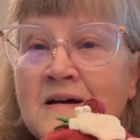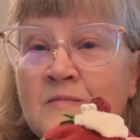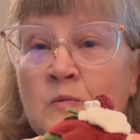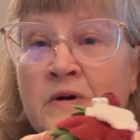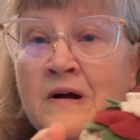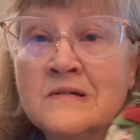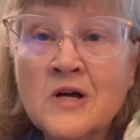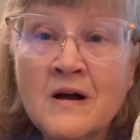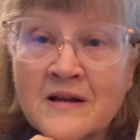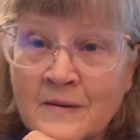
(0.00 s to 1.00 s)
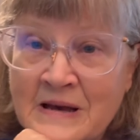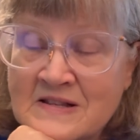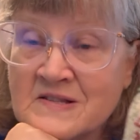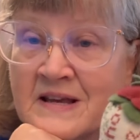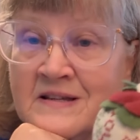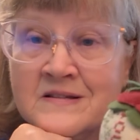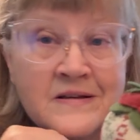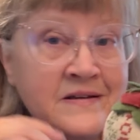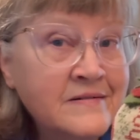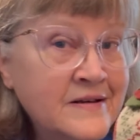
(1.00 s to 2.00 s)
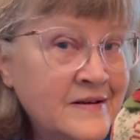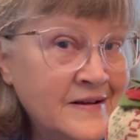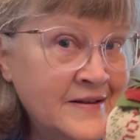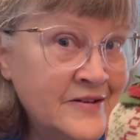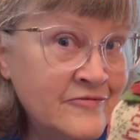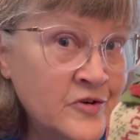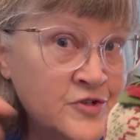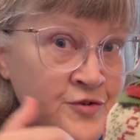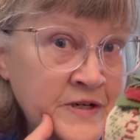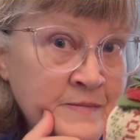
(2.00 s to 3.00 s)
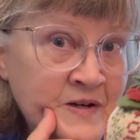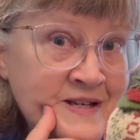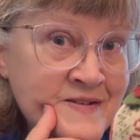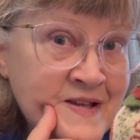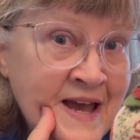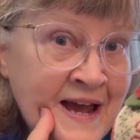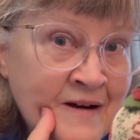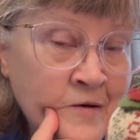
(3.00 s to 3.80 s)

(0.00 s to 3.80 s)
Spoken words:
I mean, we are talking about Santa and the fur trim on his hat,